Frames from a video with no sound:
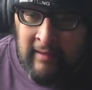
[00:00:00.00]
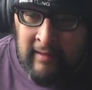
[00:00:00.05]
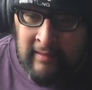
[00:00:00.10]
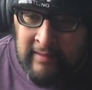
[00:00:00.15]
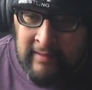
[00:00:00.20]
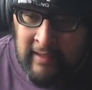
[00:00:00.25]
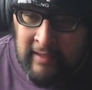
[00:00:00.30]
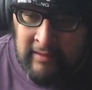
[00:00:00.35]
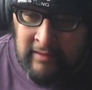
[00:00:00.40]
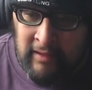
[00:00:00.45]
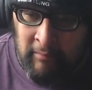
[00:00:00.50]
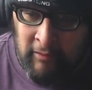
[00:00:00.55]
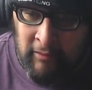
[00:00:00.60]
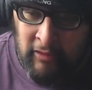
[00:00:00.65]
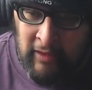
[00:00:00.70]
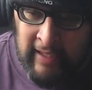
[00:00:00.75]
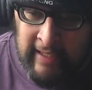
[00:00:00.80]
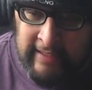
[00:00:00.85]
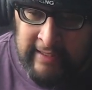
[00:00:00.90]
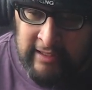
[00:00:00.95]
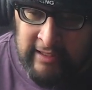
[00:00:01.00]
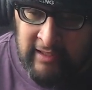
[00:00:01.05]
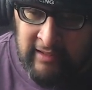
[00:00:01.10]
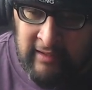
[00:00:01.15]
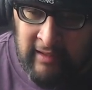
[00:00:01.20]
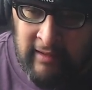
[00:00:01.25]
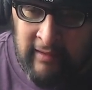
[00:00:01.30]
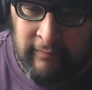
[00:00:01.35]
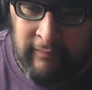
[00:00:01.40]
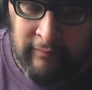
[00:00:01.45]
That's some crazy
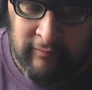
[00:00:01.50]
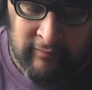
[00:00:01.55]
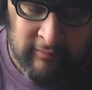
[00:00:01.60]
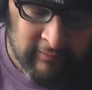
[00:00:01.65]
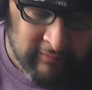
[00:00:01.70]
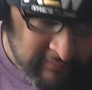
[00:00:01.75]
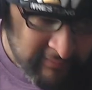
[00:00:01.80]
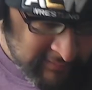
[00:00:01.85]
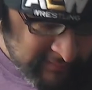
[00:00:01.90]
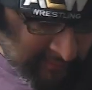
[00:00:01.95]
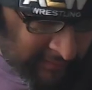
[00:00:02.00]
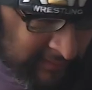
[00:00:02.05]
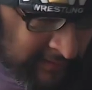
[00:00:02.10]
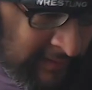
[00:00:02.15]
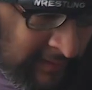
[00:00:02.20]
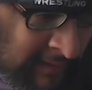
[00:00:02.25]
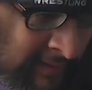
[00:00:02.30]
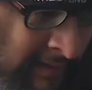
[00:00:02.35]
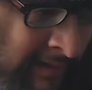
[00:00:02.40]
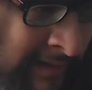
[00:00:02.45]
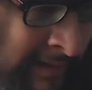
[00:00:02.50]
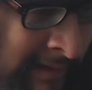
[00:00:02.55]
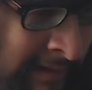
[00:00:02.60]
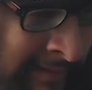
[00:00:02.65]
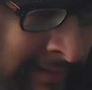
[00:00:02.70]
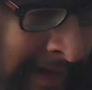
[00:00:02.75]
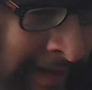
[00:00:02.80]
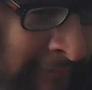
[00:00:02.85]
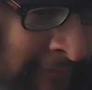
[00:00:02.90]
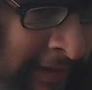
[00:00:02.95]
stuff.
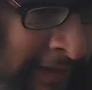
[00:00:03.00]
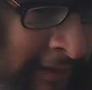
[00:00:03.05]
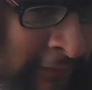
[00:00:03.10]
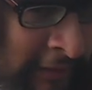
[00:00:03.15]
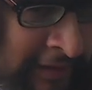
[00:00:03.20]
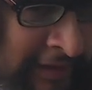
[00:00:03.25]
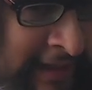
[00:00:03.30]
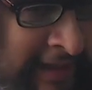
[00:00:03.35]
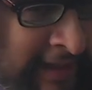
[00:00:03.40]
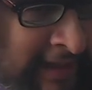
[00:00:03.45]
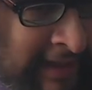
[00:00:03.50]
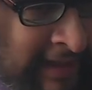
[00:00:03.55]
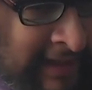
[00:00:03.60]
That thing with uh,